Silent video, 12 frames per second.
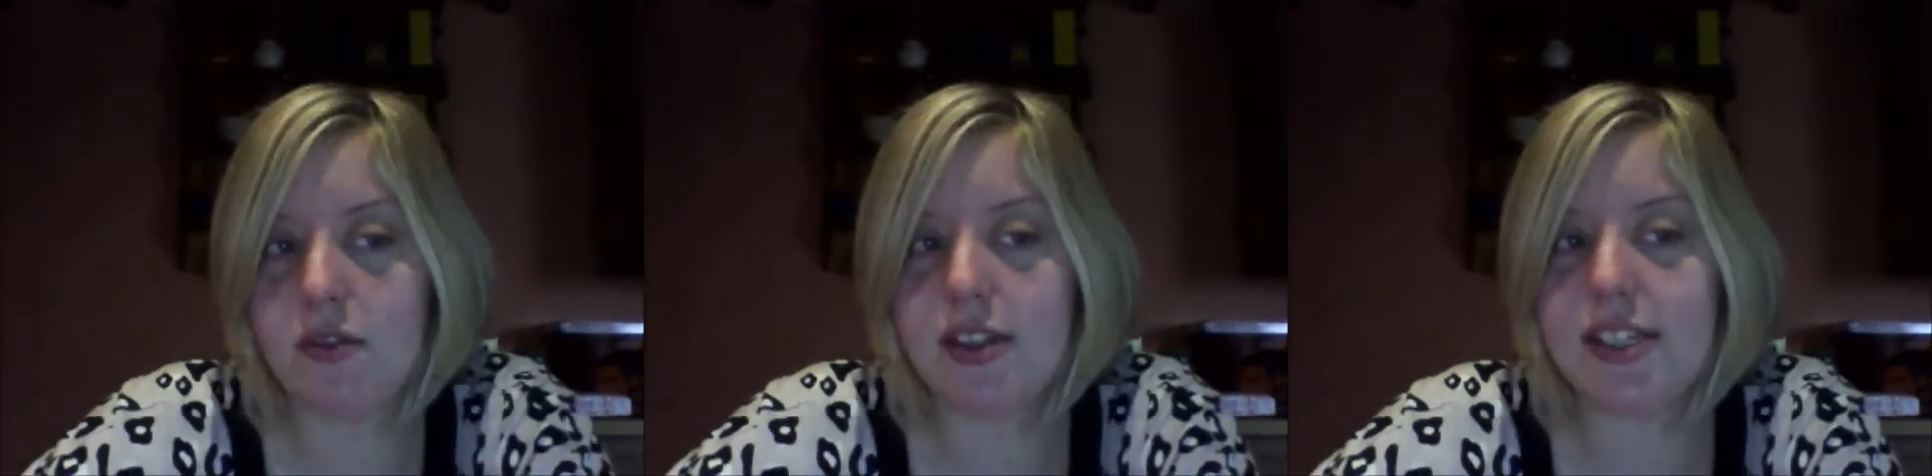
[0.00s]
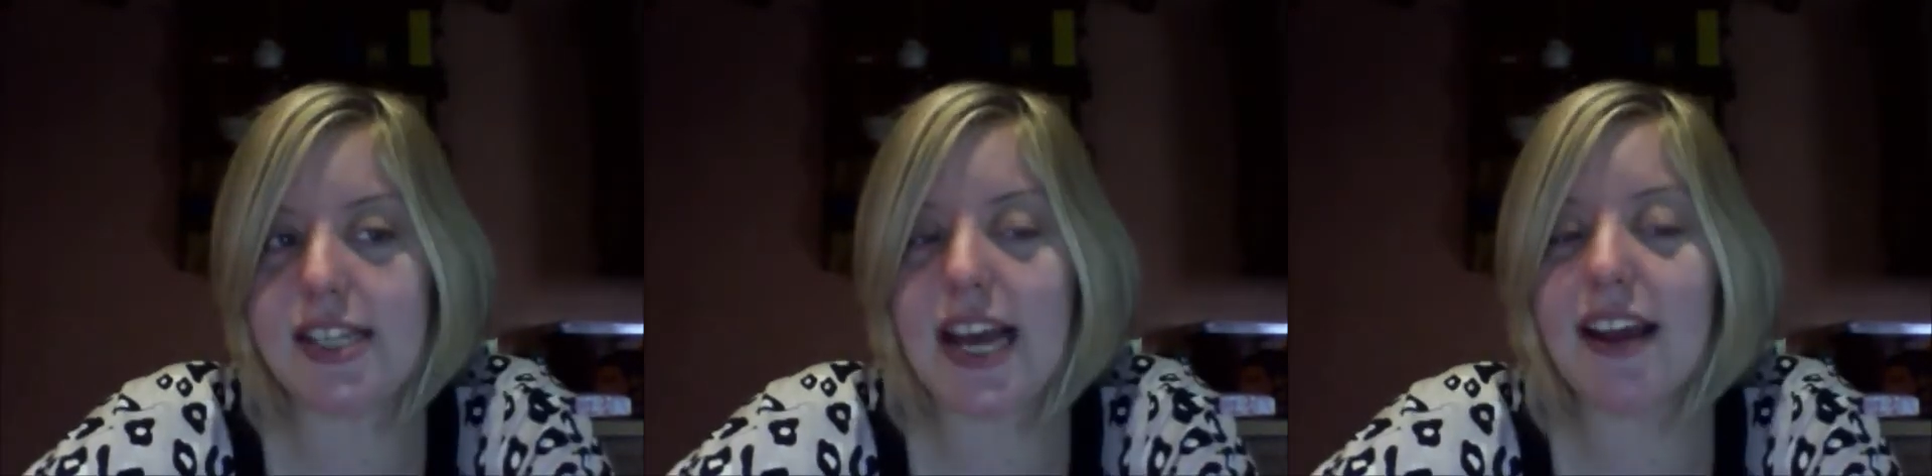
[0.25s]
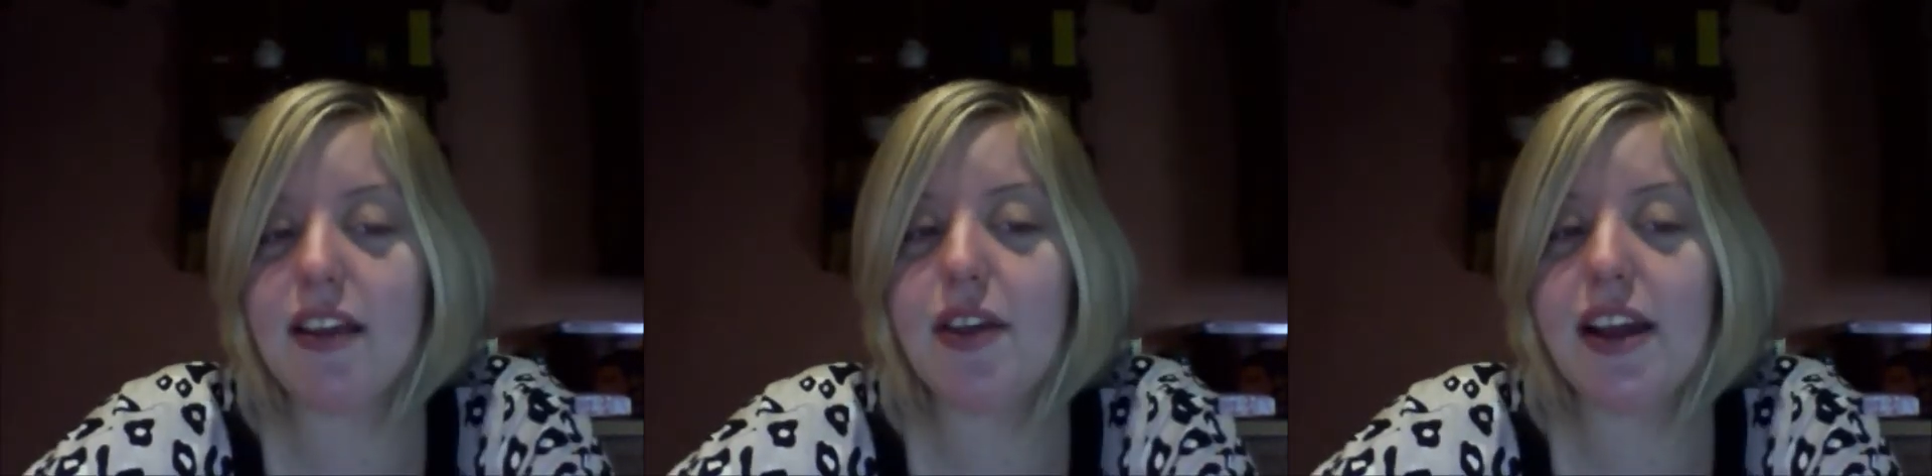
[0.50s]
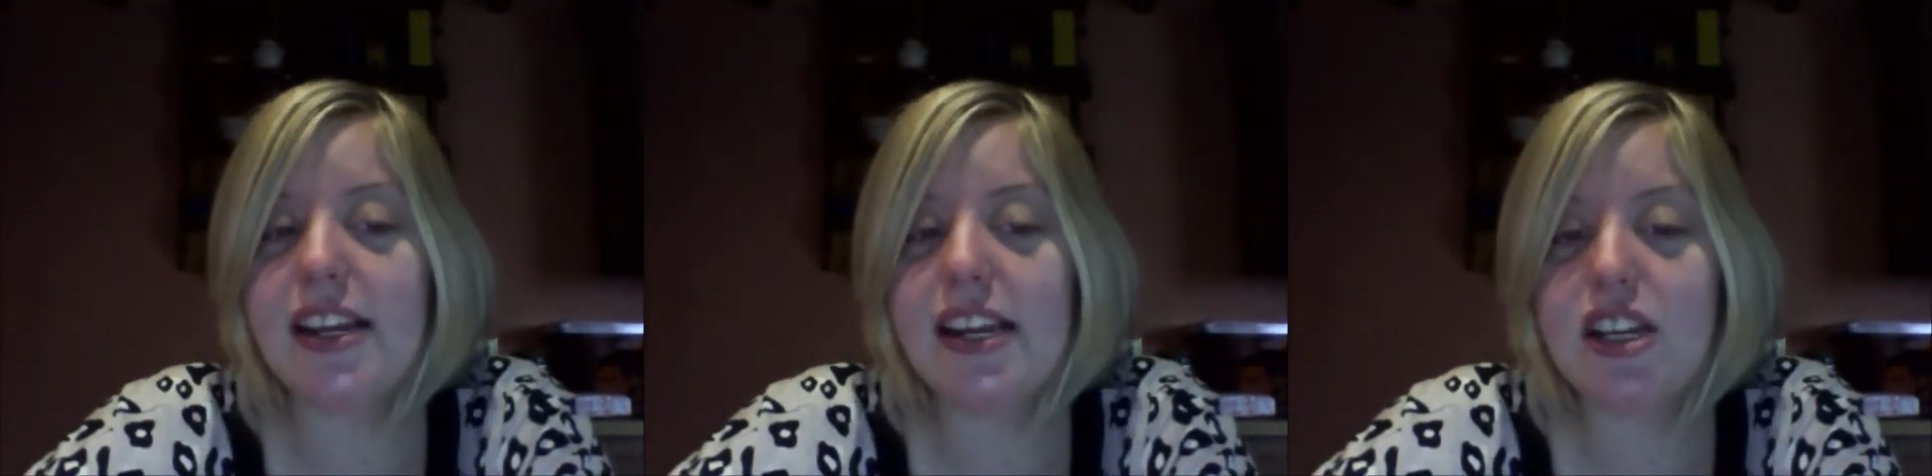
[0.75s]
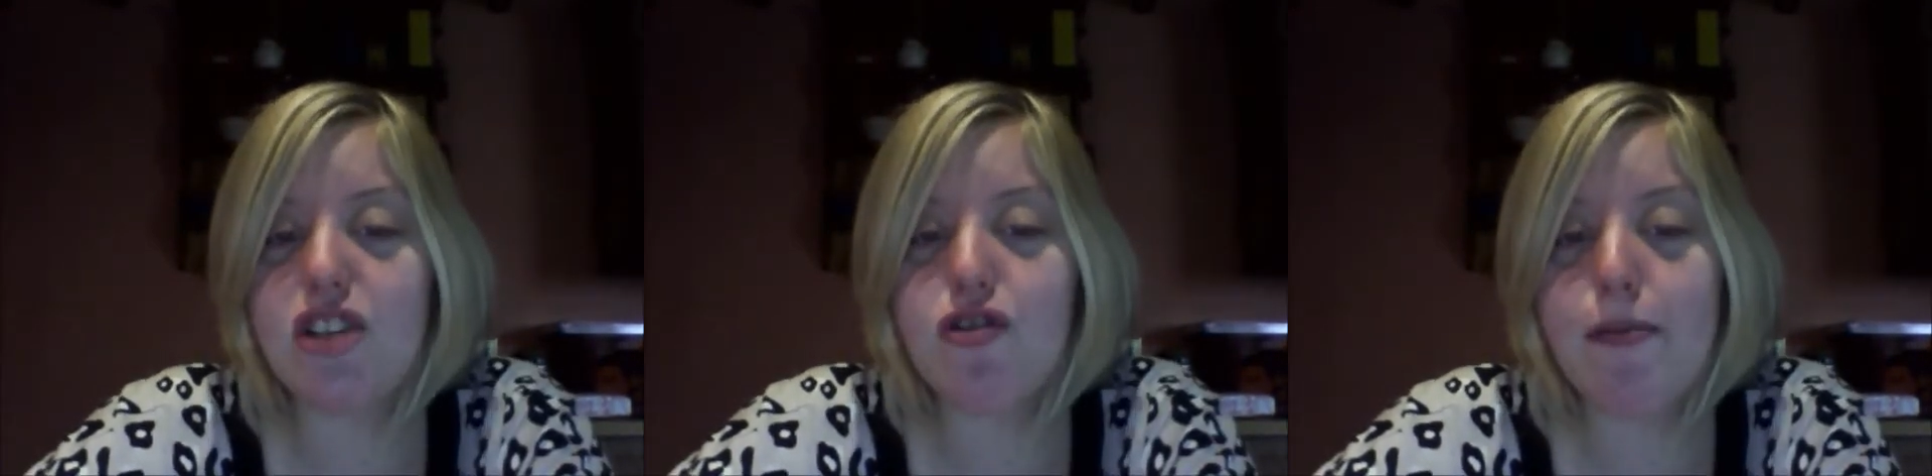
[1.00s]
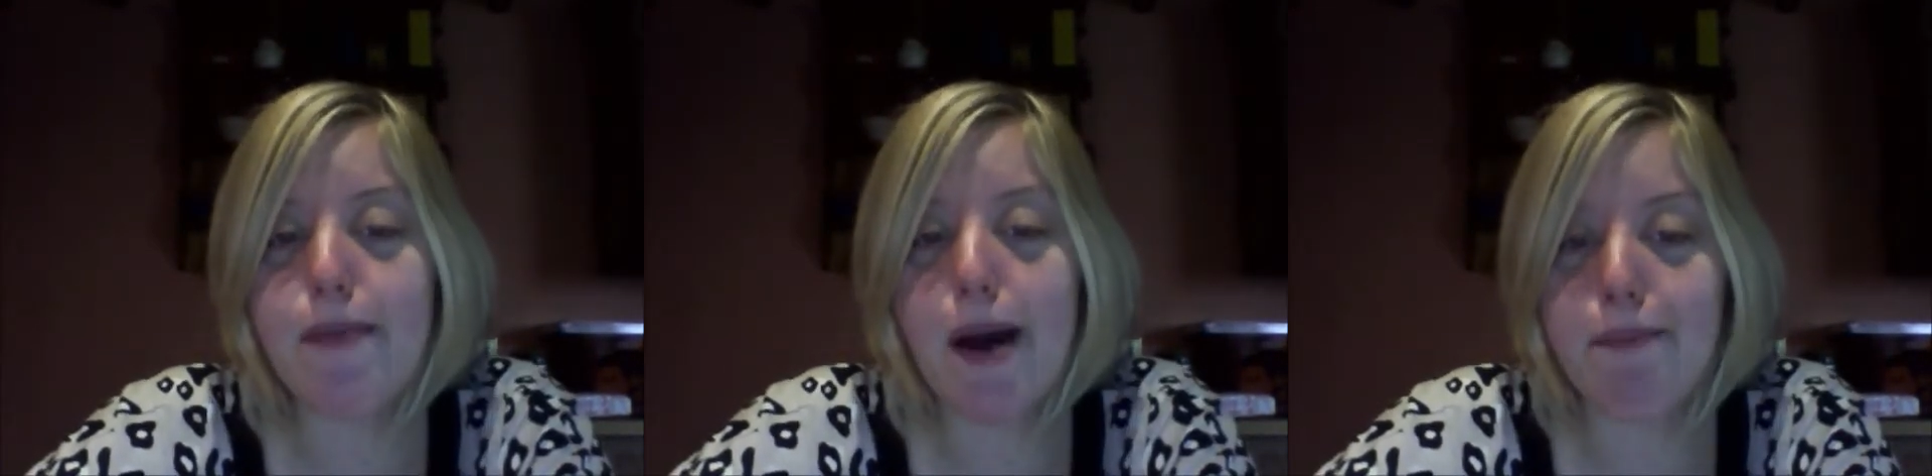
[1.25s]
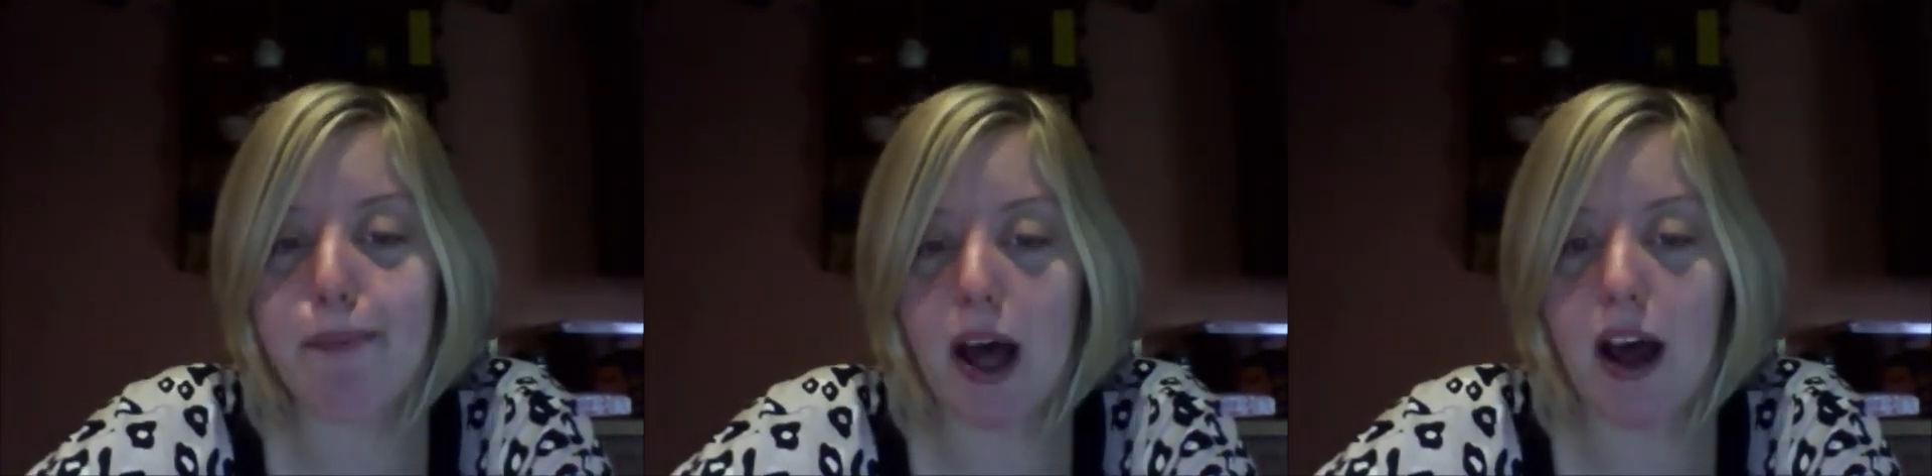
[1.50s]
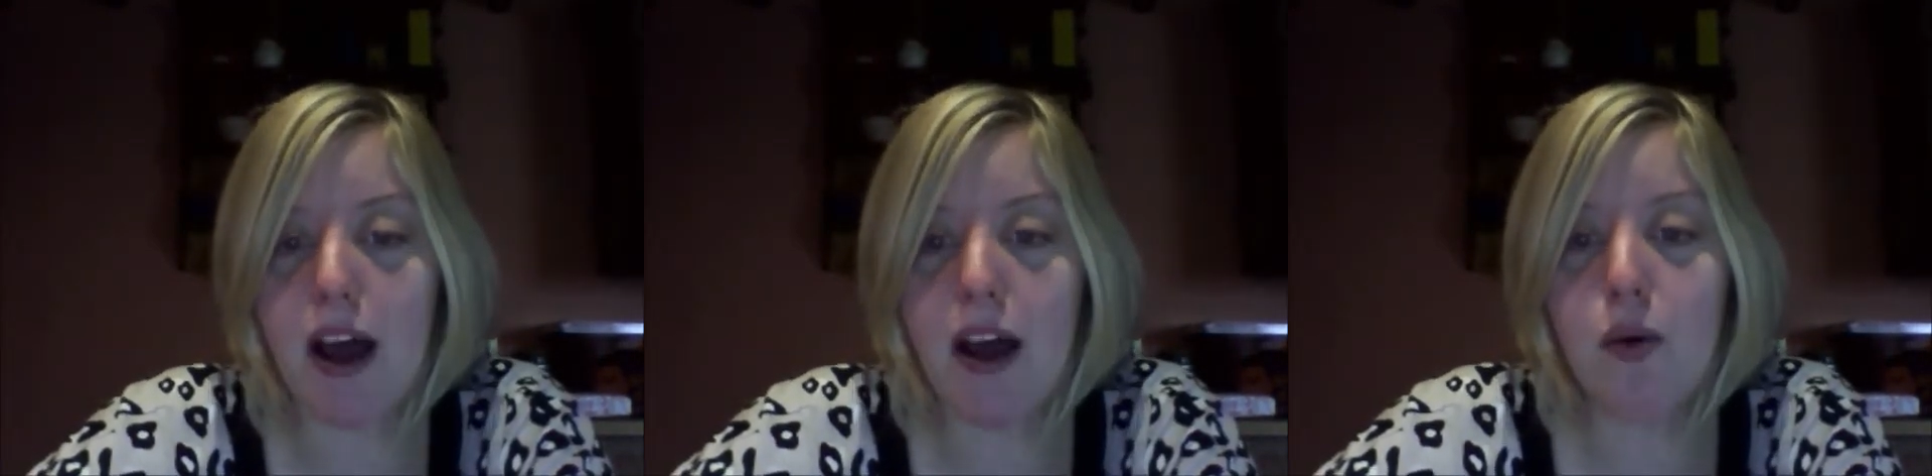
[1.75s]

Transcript: The second thing you need to remember